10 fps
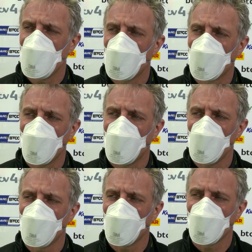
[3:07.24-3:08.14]
think it
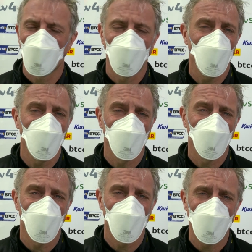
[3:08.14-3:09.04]
was at Croft,
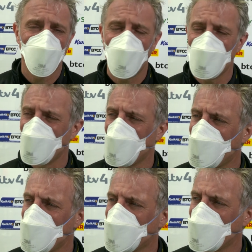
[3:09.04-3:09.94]
where
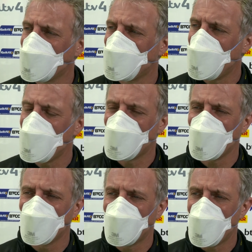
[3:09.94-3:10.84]
he kind of let
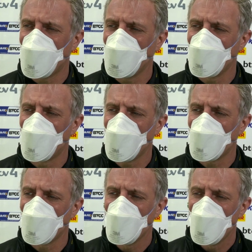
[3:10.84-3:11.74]
himself down a little bit,
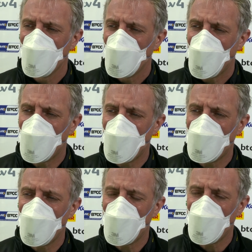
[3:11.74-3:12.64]

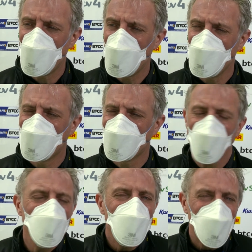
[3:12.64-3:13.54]
and
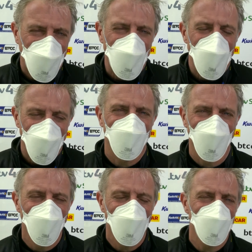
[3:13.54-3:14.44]
something clicked
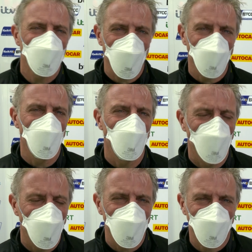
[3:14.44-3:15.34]
in the second half of
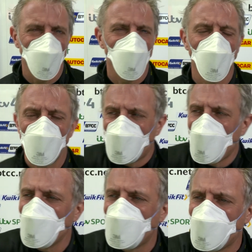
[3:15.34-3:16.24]
last year where he
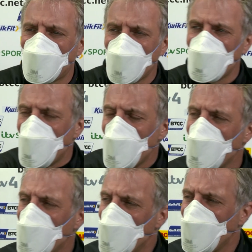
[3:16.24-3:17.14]
started to
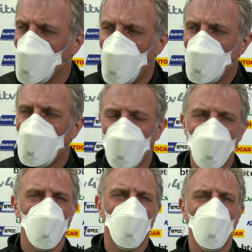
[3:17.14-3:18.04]
really think
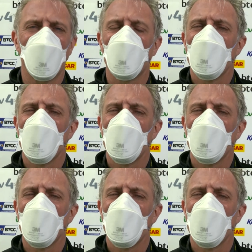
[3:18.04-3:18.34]
about